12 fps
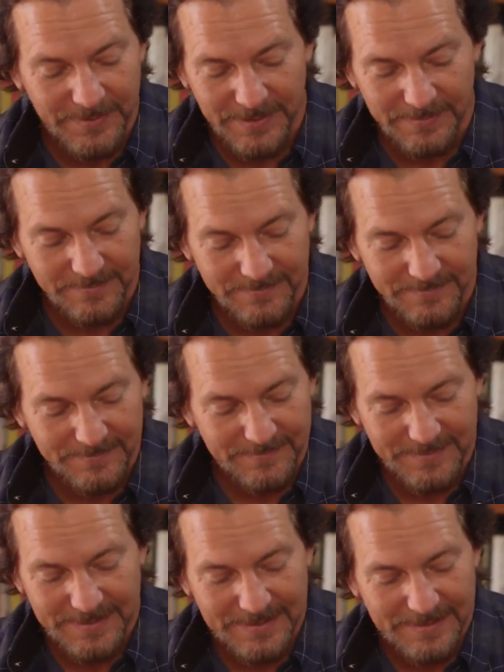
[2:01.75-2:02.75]
freaking
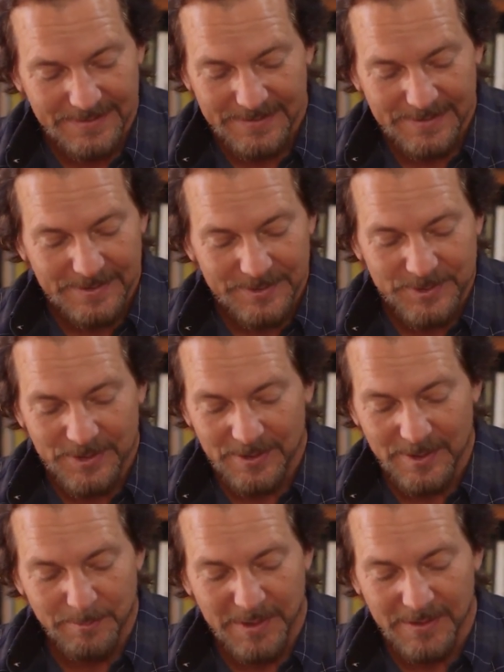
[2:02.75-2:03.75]

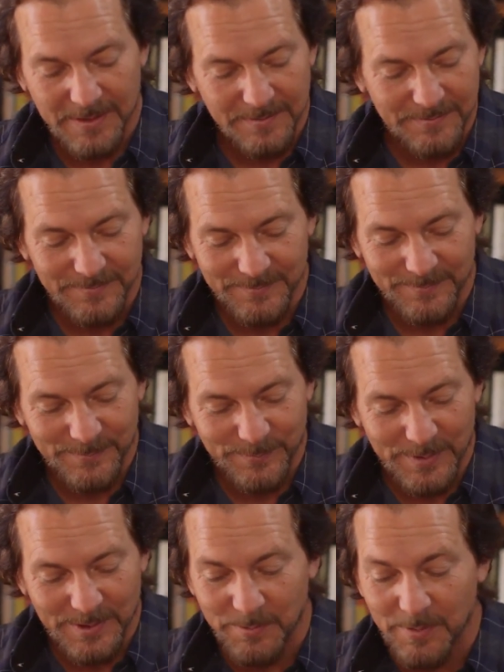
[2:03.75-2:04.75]
Charlie Bucket,
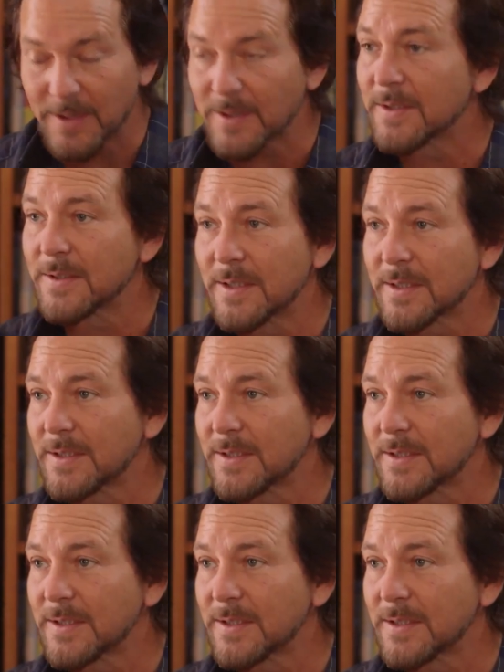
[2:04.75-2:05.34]
Willy Wonka